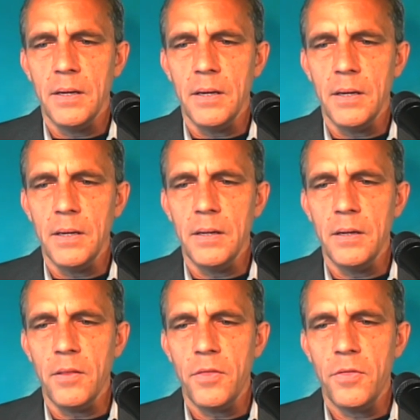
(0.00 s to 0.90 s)

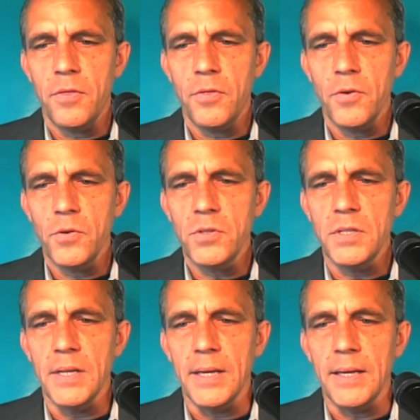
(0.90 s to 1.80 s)
on
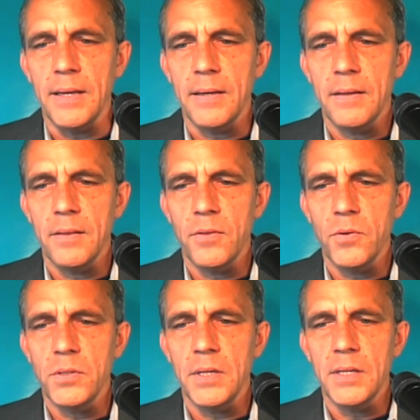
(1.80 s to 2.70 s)
Thursday,
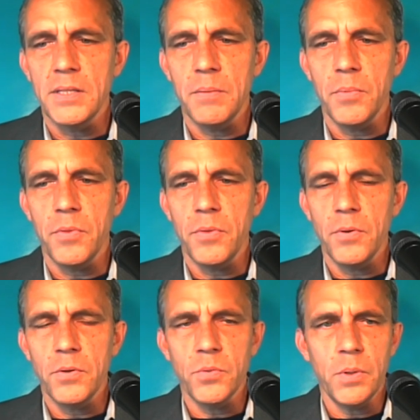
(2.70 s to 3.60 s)
Thursday, December
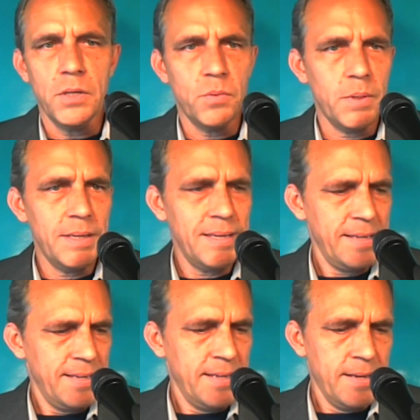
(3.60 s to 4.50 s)
3rd, 2020,
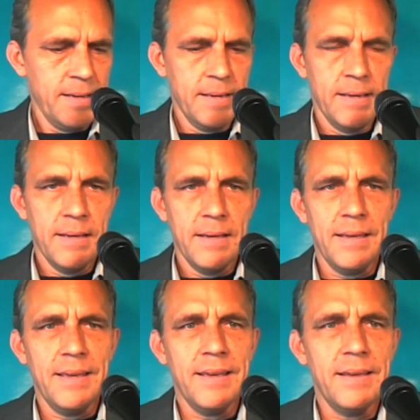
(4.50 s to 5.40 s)

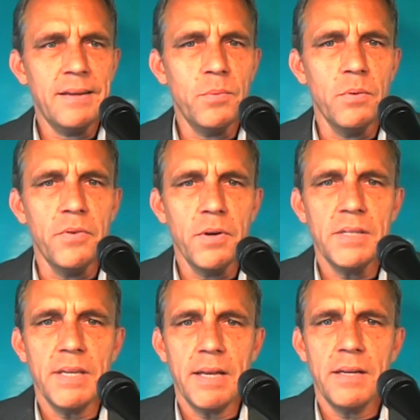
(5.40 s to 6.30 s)
and we're very
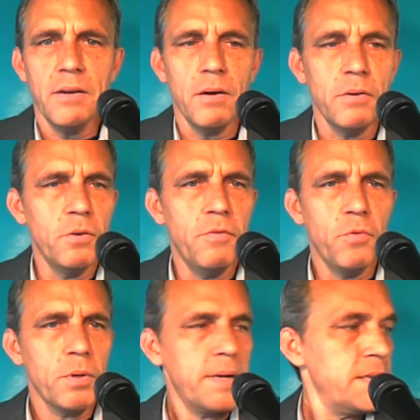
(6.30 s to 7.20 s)
excited. Our new
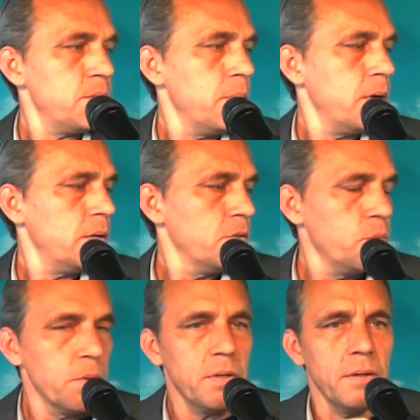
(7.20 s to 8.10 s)
forecast model is
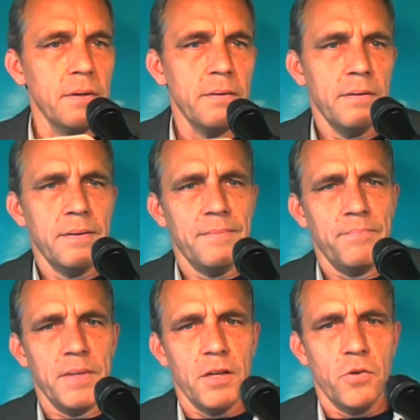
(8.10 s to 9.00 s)
working
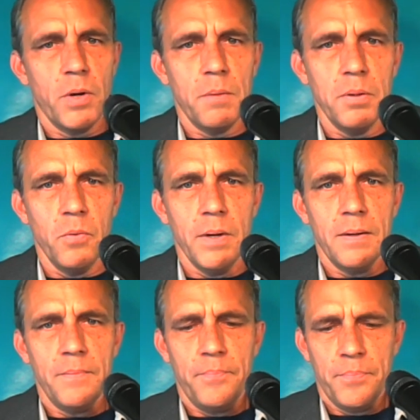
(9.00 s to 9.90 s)
incredibly
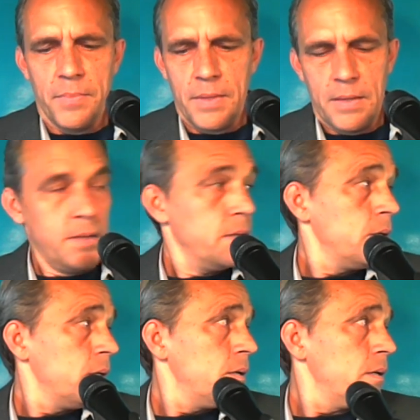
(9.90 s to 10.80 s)
well,
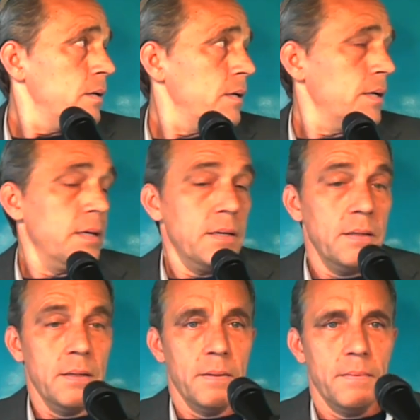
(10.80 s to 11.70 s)

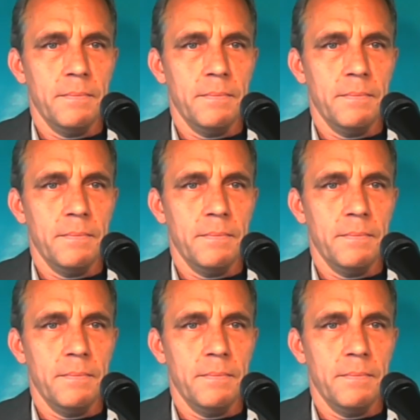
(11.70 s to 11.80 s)
and uh,